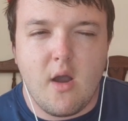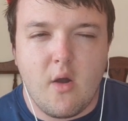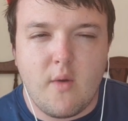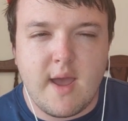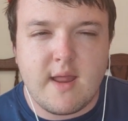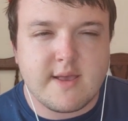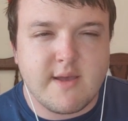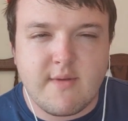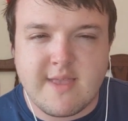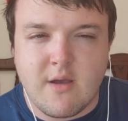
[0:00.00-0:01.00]
Alright, is
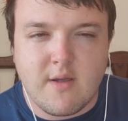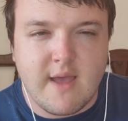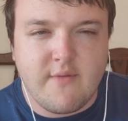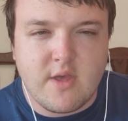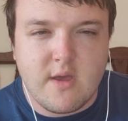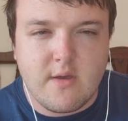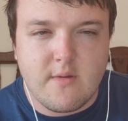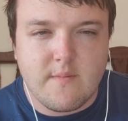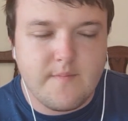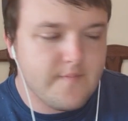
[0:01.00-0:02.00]
everything okay for
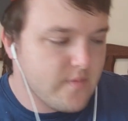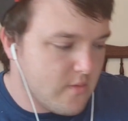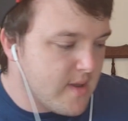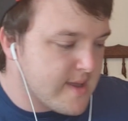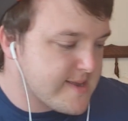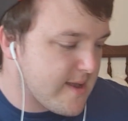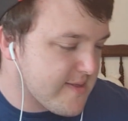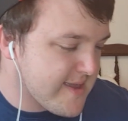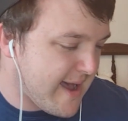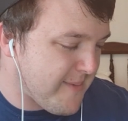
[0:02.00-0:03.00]
you? We can
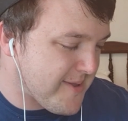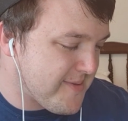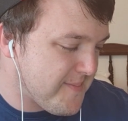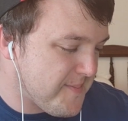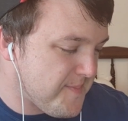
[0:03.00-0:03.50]
start, come on.